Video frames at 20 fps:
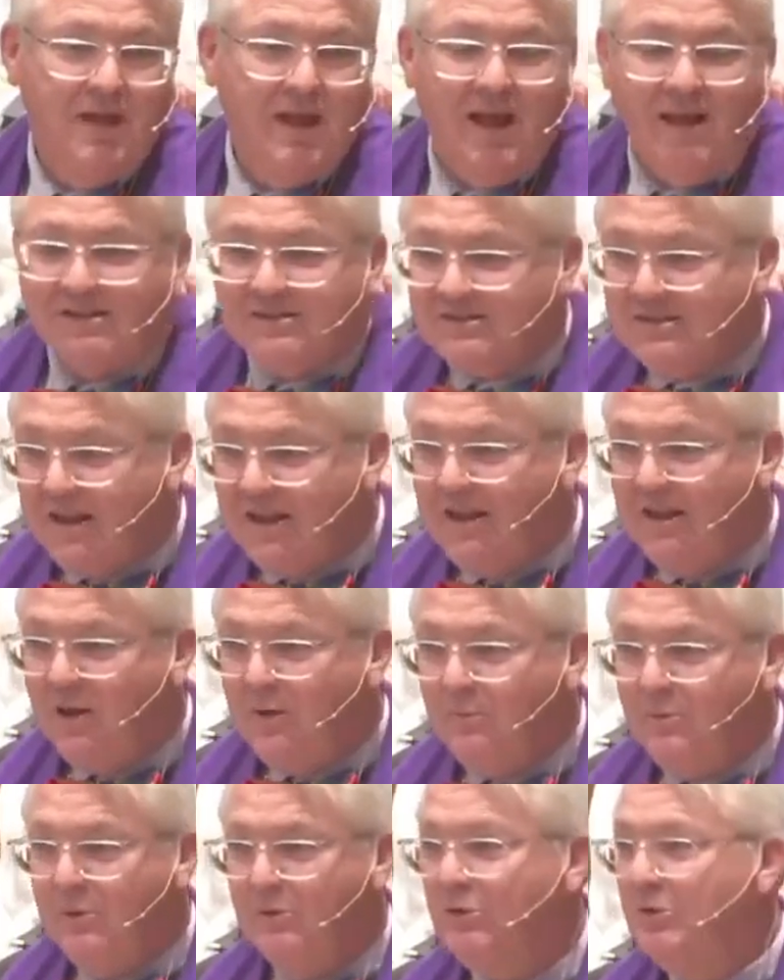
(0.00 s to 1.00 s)
How does that
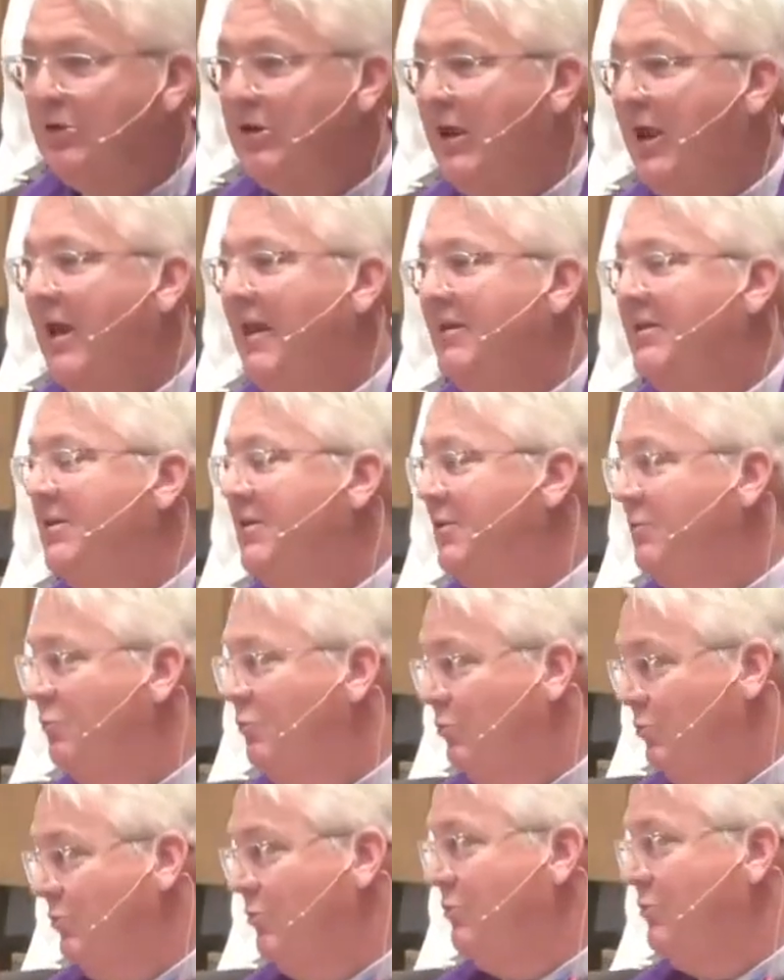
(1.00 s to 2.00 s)
help you look out into
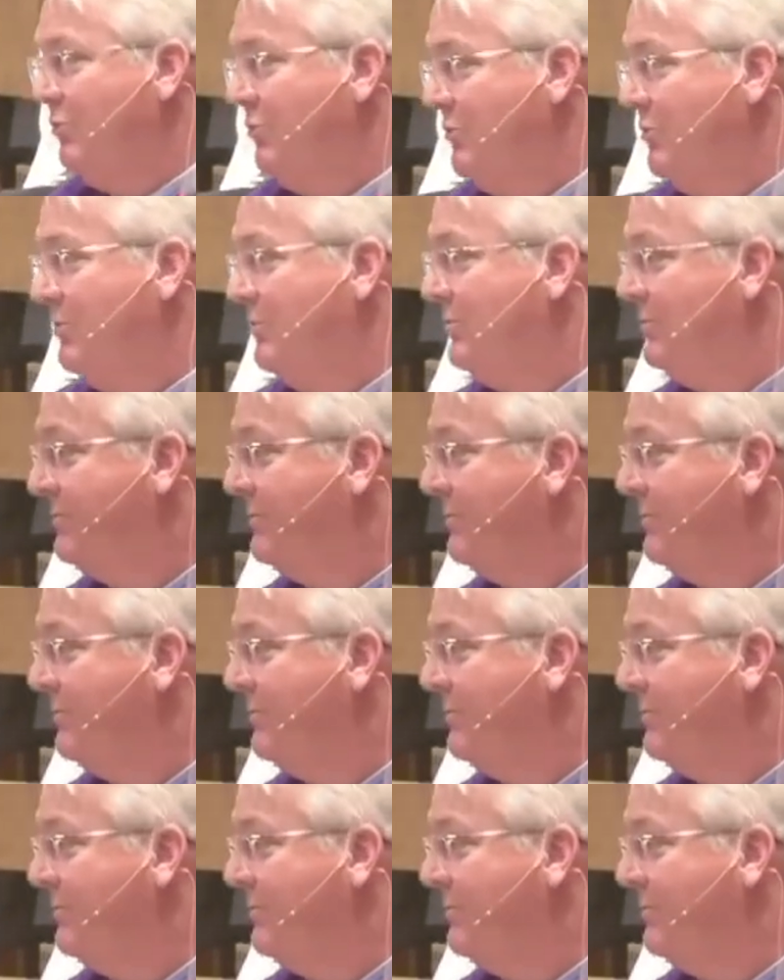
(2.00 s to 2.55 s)
the world?